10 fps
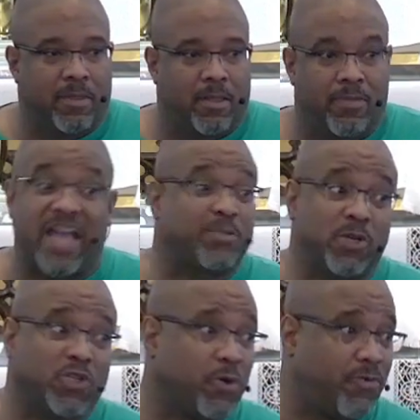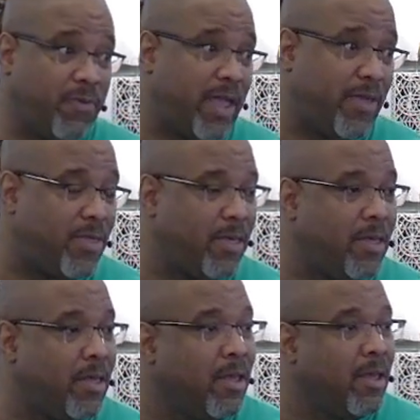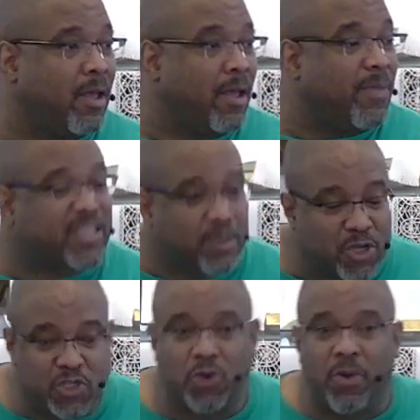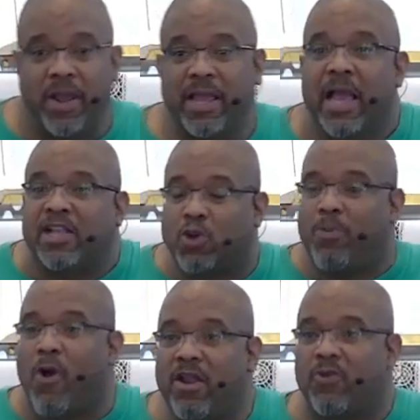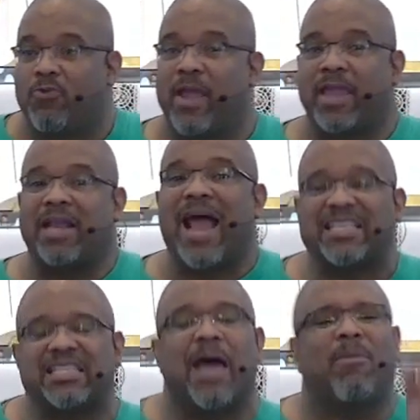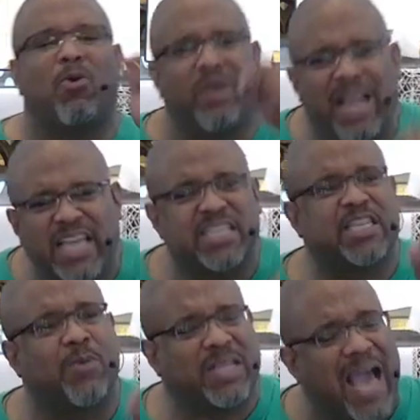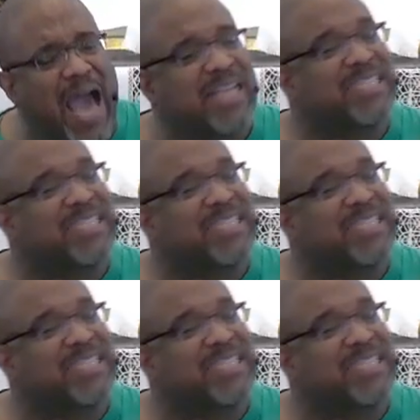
That's mature faith. That's a maturing to a point of recognizing that my relationship with God is not